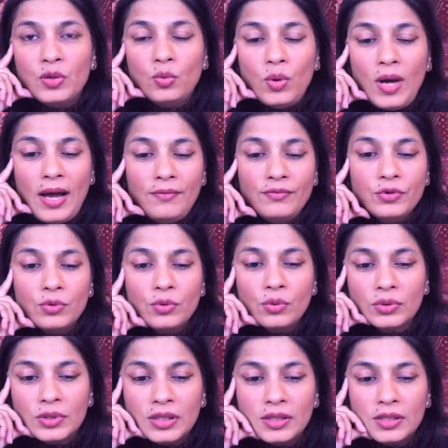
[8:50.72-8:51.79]
you have to know
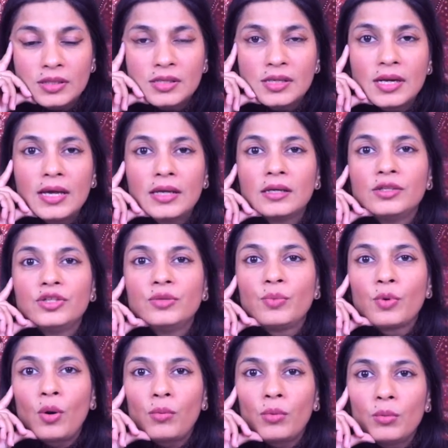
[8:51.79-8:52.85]
that there is an energy
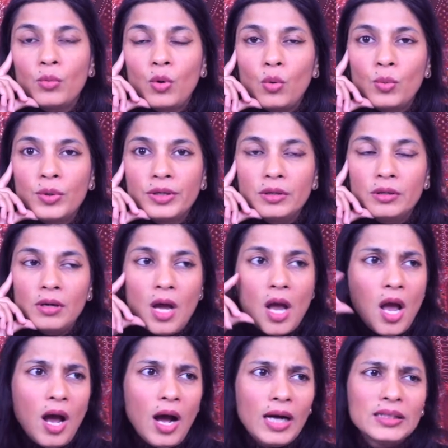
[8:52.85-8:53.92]
problem over here
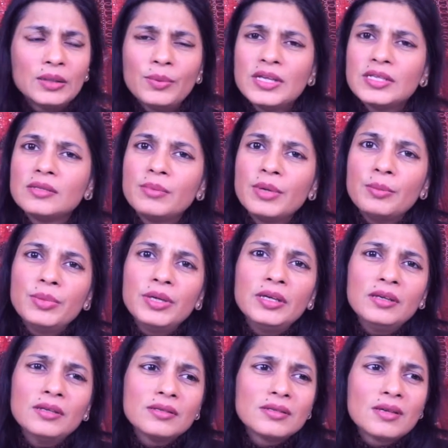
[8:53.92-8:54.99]
otherwise the
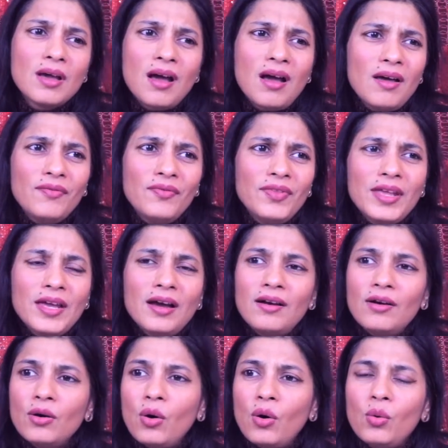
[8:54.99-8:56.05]
babies they
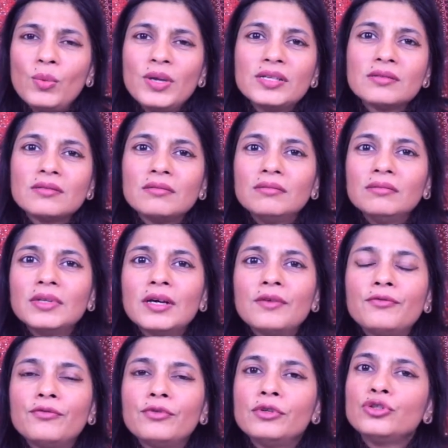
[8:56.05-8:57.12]
are always you know they
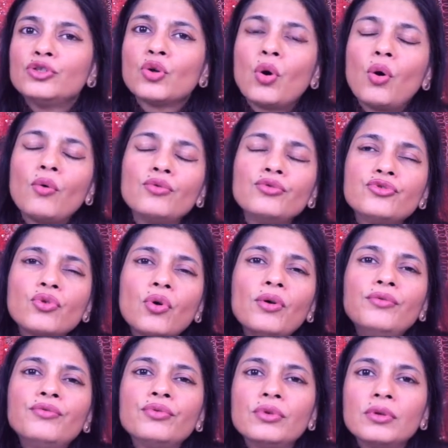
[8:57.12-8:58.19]
are full jo
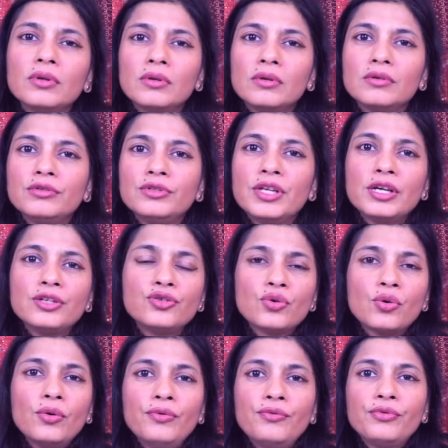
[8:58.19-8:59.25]
joyful they're
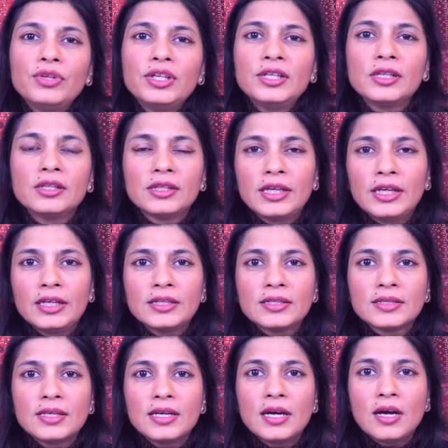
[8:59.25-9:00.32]
joyful little
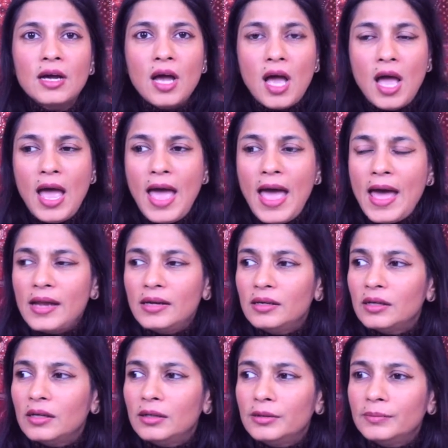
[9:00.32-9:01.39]
things yeah
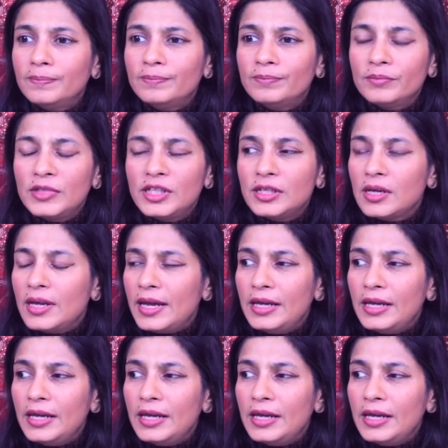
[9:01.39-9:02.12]
and um, little